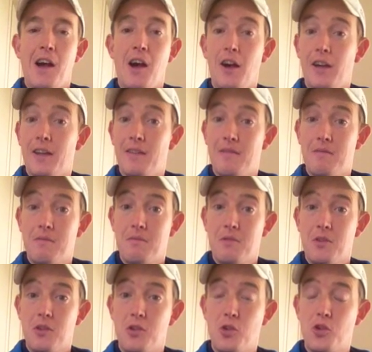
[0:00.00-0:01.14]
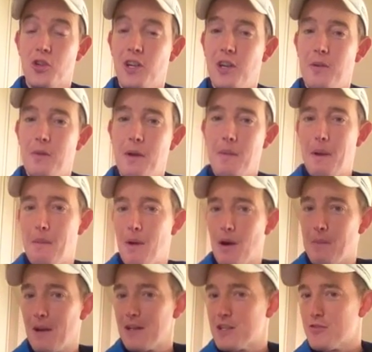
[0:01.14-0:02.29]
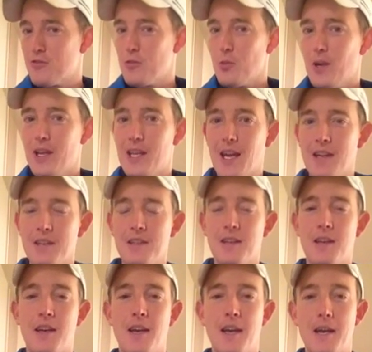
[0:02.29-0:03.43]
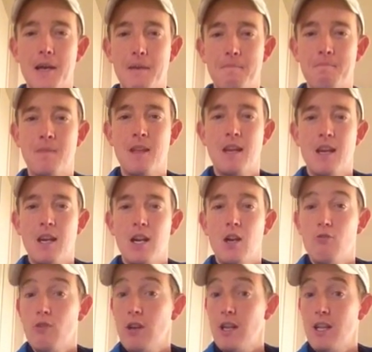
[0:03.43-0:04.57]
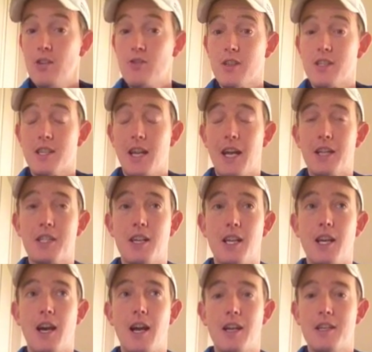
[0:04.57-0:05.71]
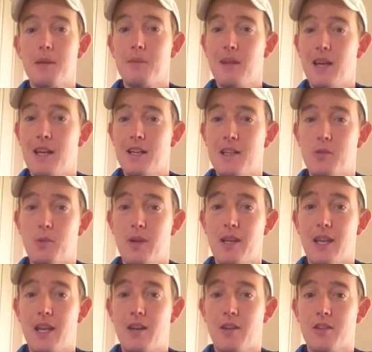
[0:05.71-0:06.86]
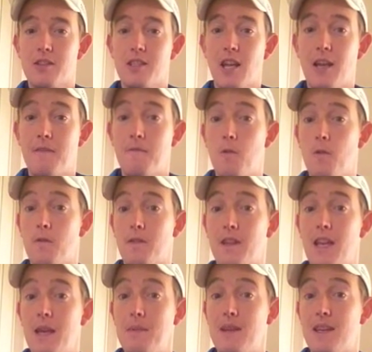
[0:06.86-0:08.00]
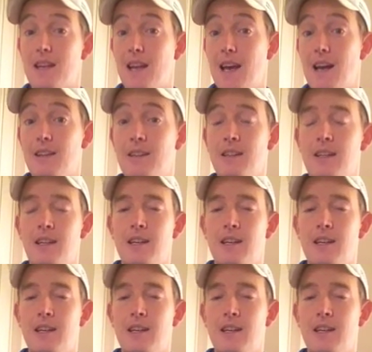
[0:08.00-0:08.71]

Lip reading: Hi, I'm going to talk to you a little bit about my matches from the weekend. Really interesting actually. I had a double header this weekend on the Stainy from Kerry Canal.